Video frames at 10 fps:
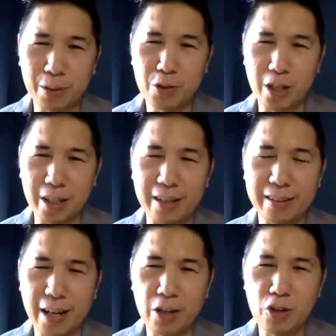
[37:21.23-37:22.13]
Jiggy,
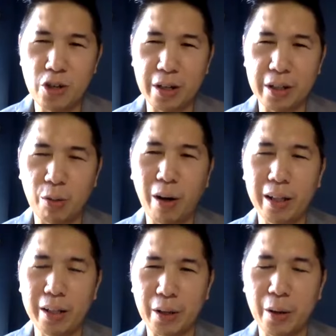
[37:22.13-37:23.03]
that I shared a while
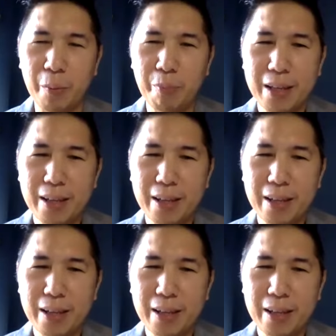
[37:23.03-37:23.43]
ago.